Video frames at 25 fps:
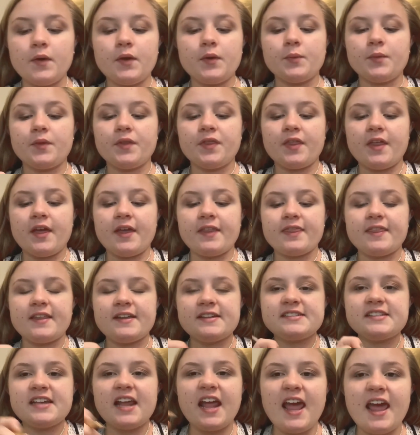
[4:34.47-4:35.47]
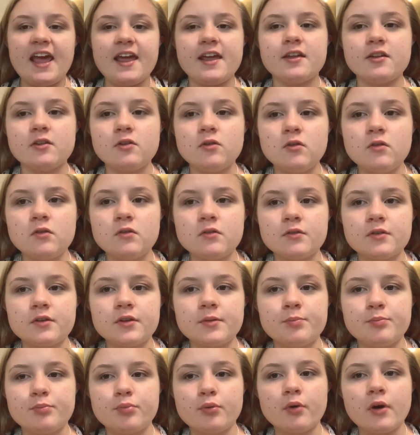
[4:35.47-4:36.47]
with like this angled
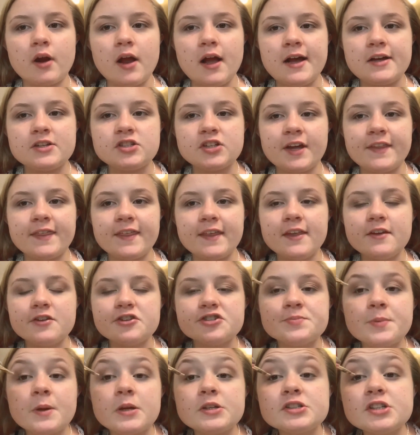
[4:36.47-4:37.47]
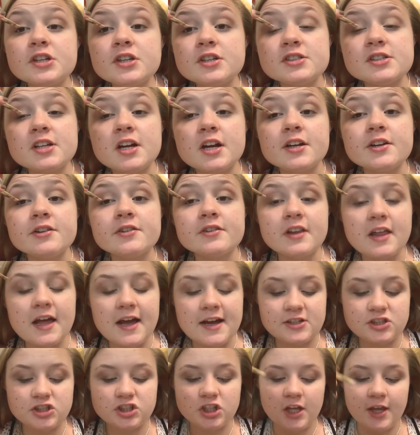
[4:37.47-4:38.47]
brush. I think you're supposed to use it on your
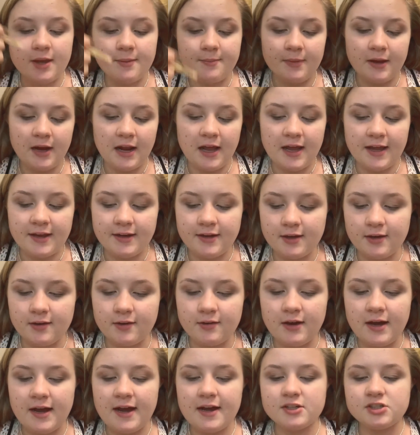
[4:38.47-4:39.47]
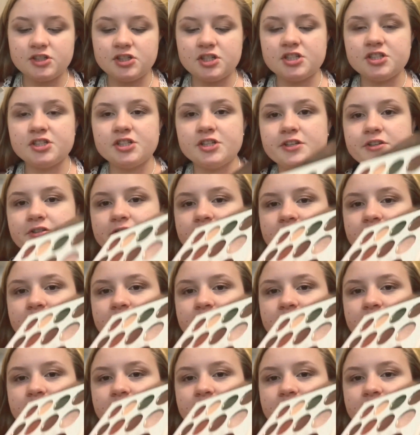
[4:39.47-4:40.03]
lash line, but I don't. I just use